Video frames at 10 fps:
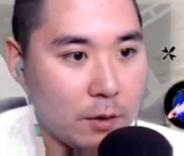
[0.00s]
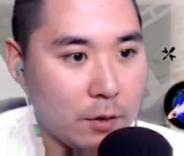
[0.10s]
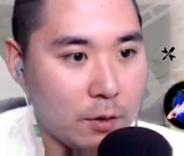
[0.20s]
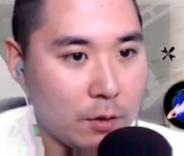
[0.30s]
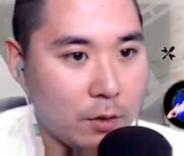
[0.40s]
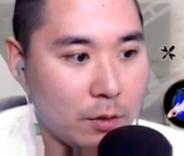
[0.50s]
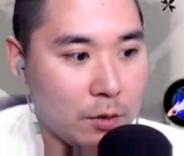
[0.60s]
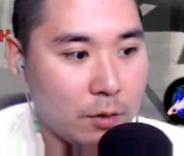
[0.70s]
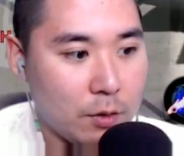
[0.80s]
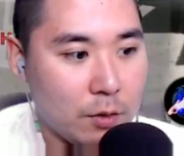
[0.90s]

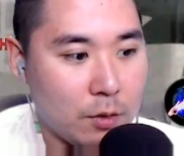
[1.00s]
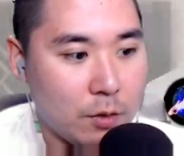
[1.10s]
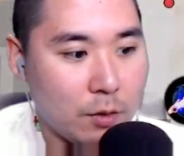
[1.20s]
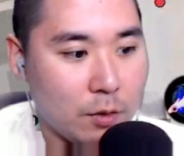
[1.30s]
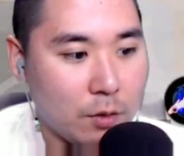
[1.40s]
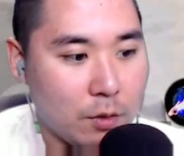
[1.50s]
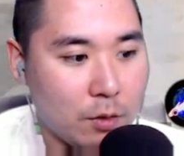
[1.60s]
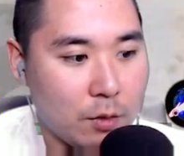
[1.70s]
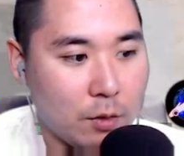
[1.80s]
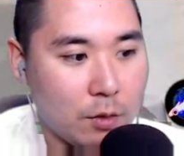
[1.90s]

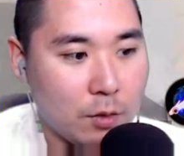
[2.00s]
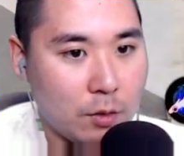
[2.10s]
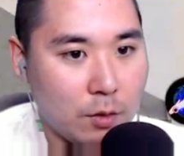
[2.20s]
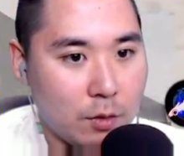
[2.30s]
No one is speaking in this clip.